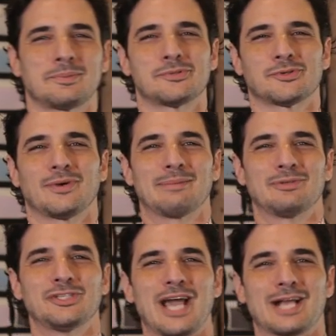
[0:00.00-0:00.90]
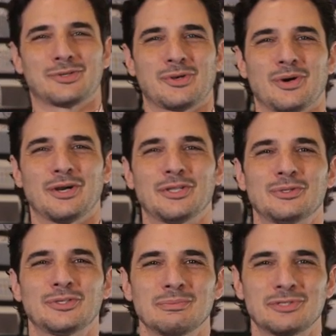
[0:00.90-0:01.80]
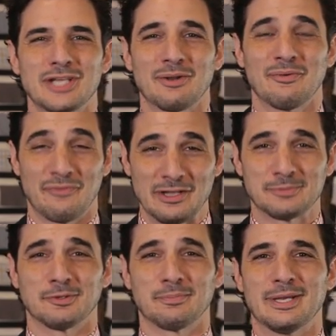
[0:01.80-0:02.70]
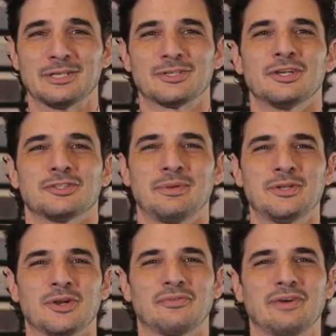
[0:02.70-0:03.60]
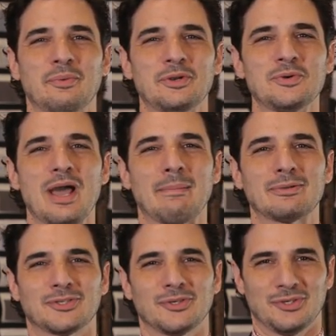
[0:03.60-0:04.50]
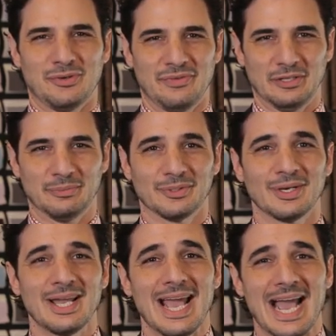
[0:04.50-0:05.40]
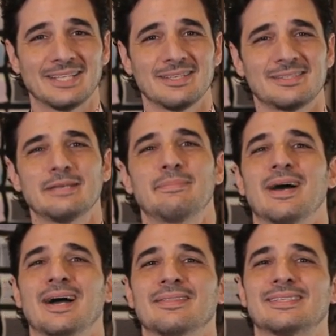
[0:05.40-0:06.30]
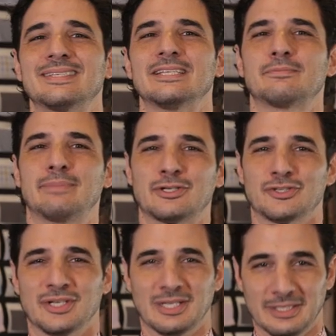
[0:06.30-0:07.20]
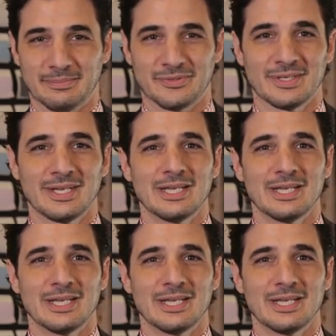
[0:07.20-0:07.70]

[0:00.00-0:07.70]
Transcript: subscribe to Jackets Required YouTube channel and Facebook page to be notified when new episodes are available and to see behind the scenes pictures and clips.